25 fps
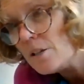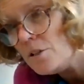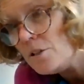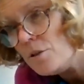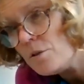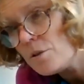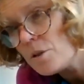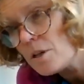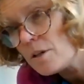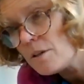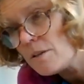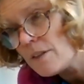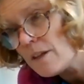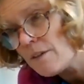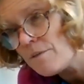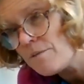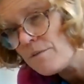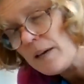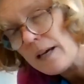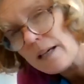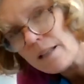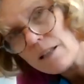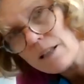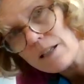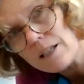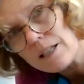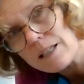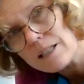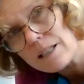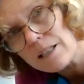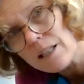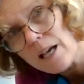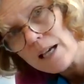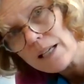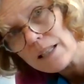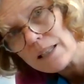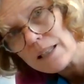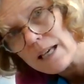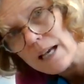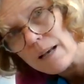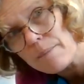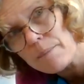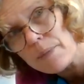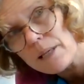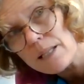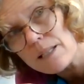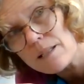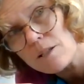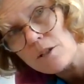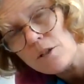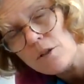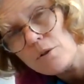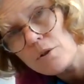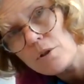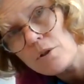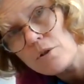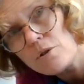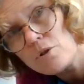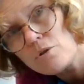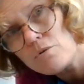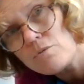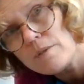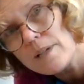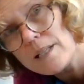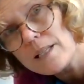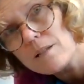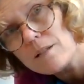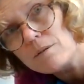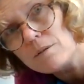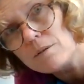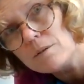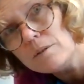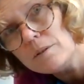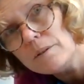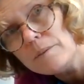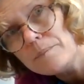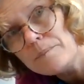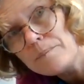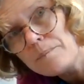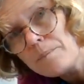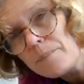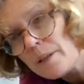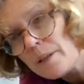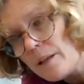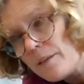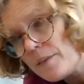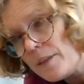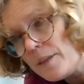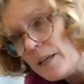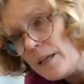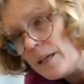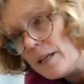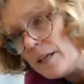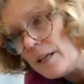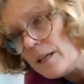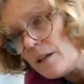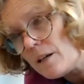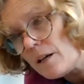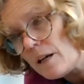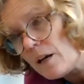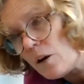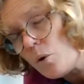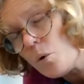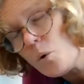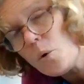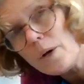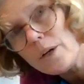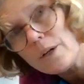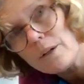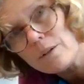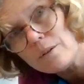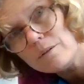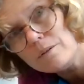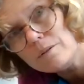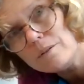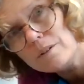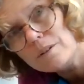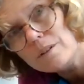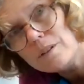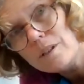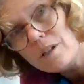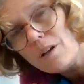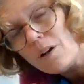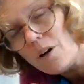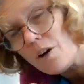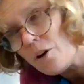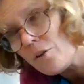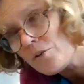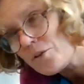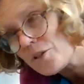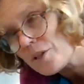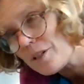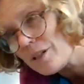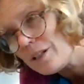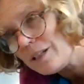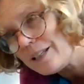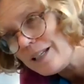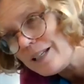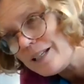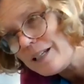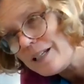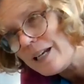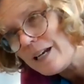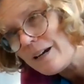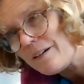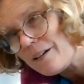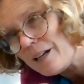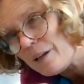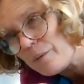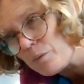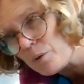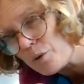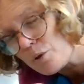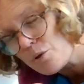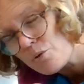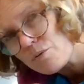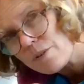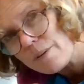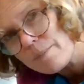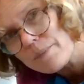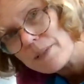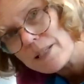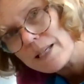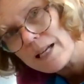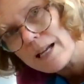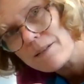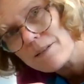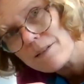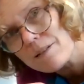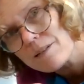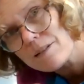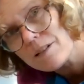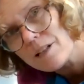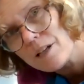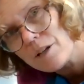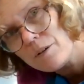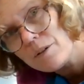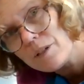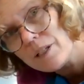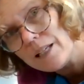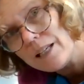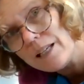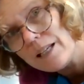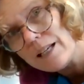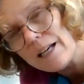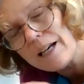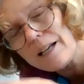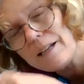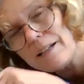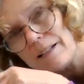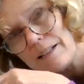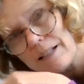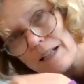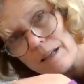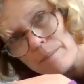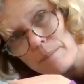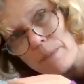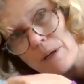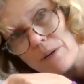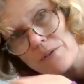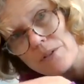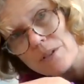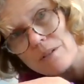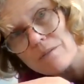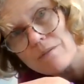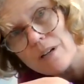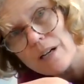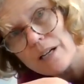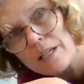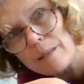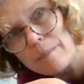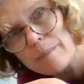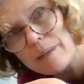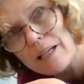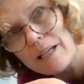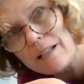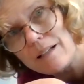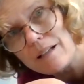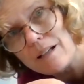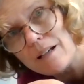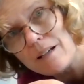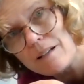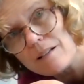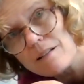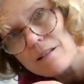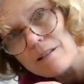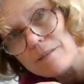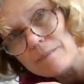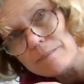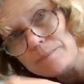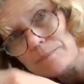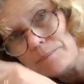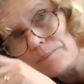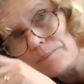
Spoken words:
the fact that it's like that means that you can drizzle the oil onto the lid here and it will drip down slowly and emulsify your mayonnaise.